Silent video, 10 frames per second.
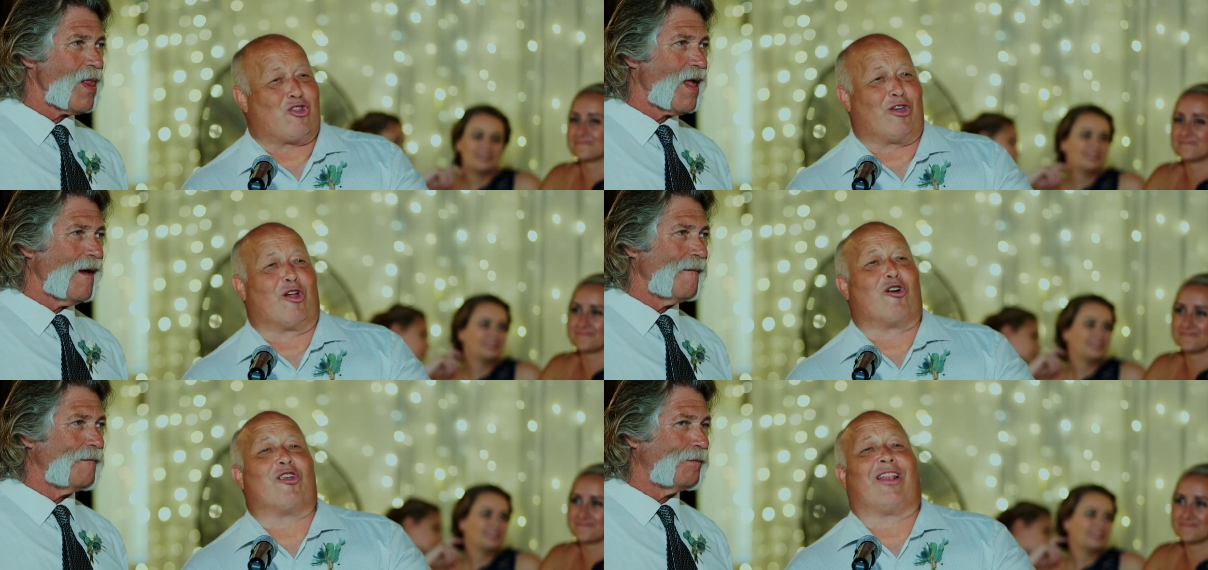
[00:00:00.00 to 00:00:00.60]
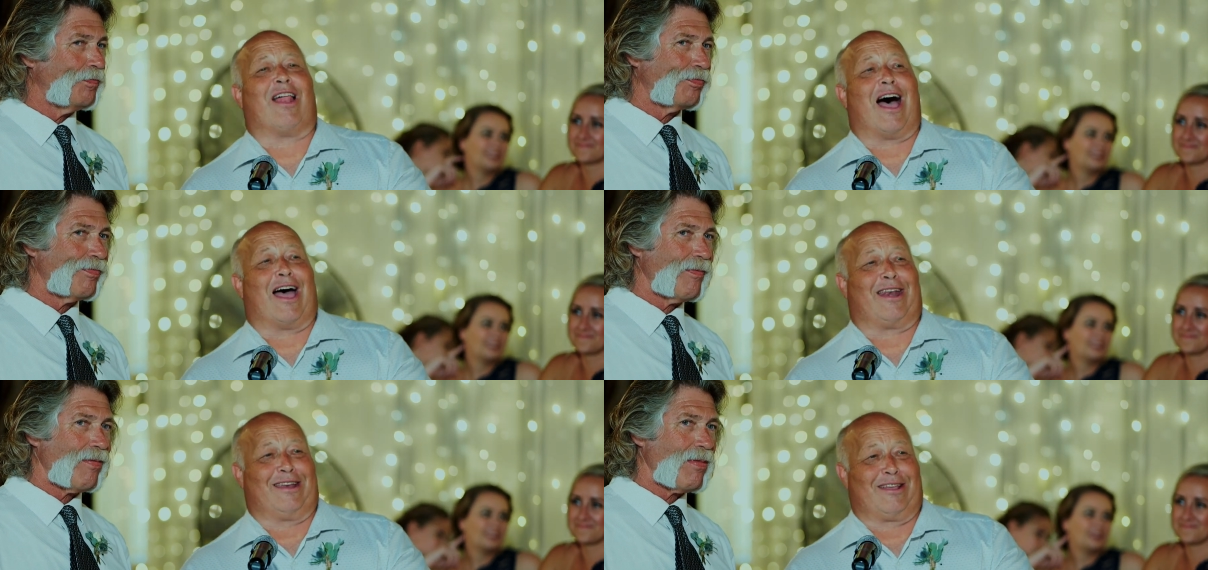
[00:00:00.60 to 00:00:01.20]
Speaker 1: She learned a
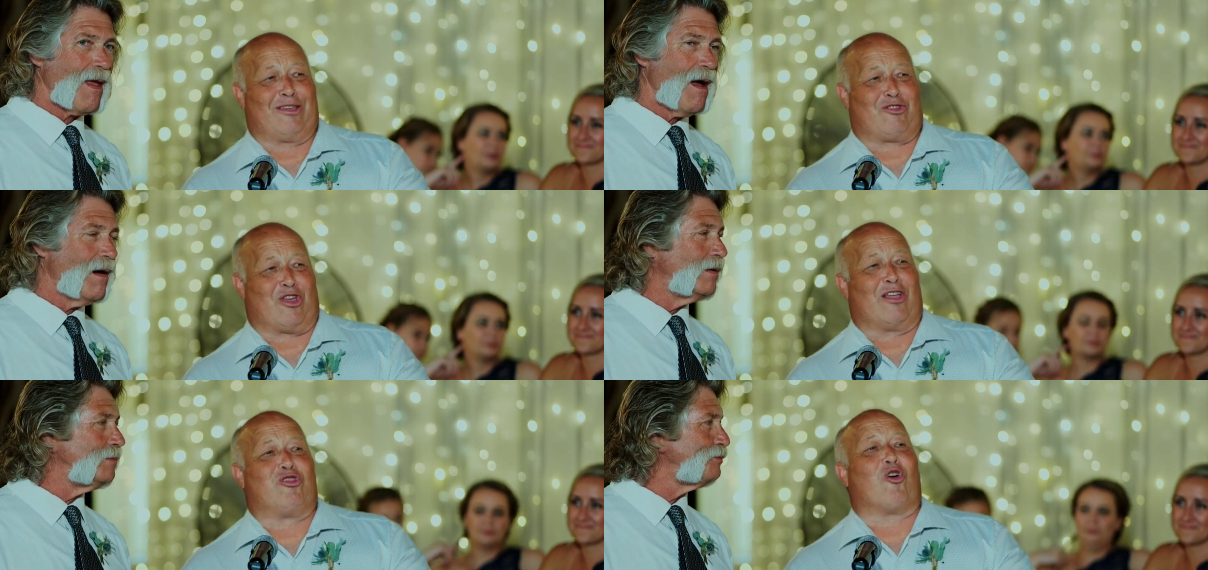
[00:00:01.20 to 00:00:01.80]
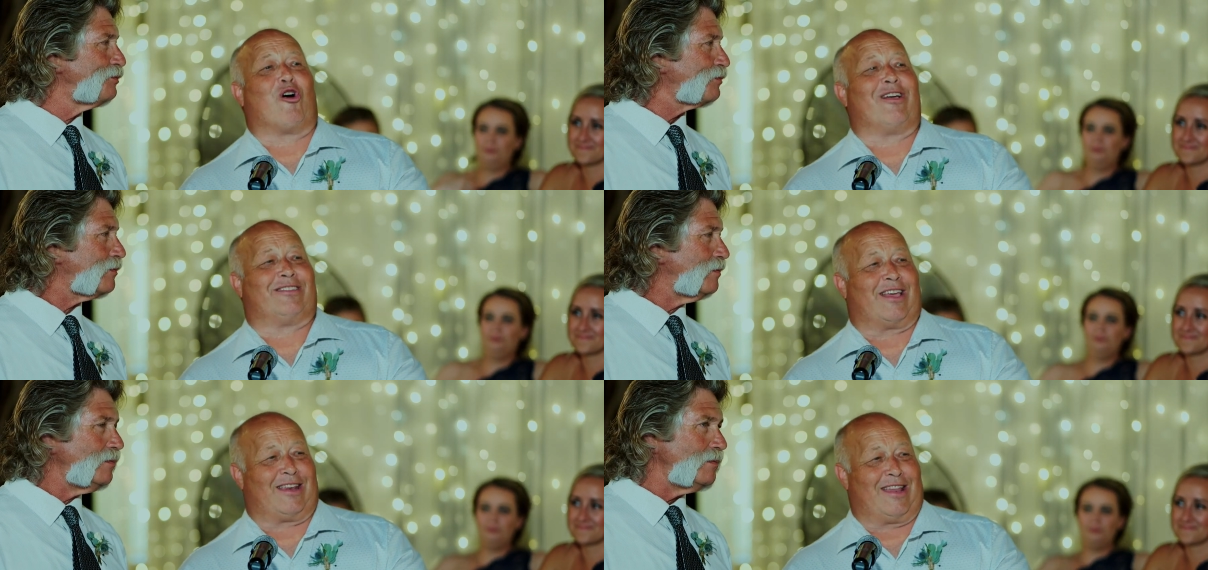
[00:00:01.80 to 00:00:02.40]
lot. She
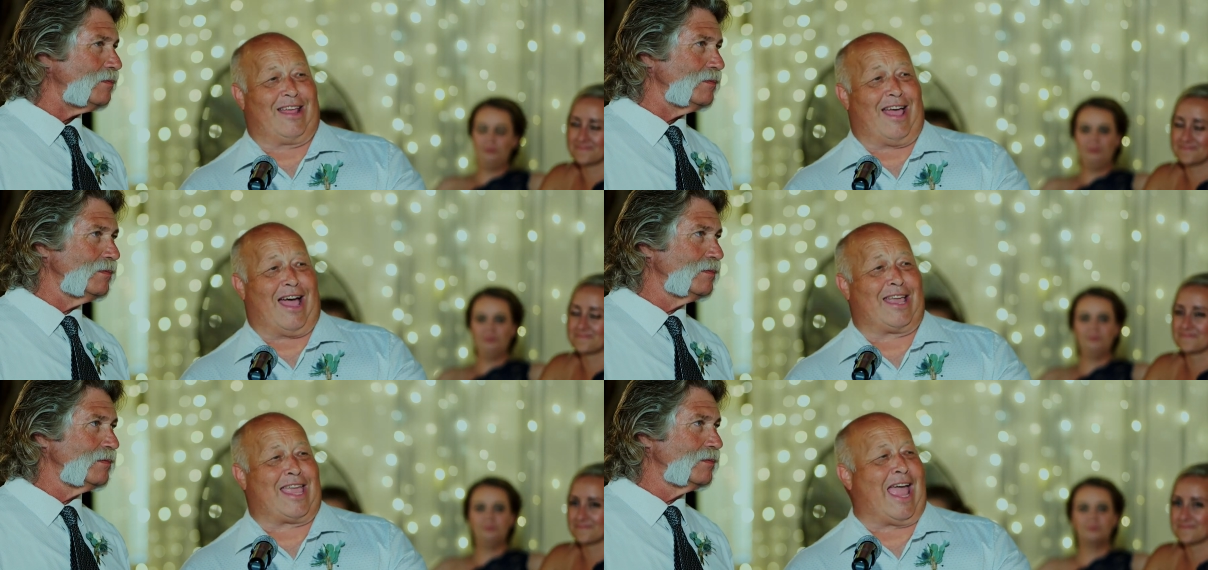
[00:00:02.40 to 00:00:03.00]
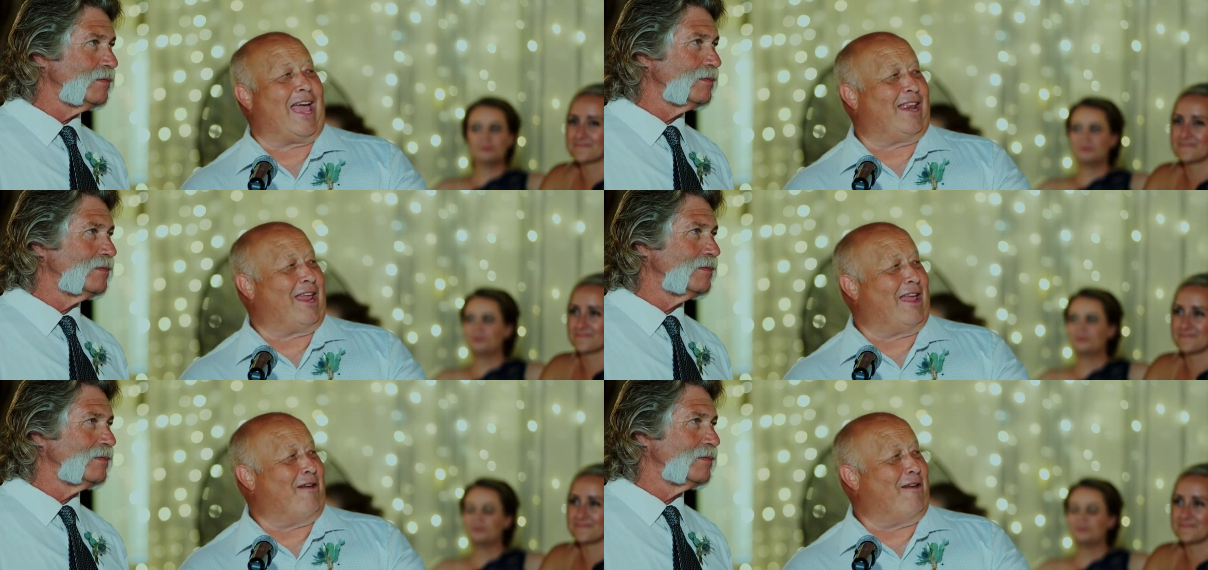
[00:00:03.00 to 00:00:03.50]
enjoys it. I can't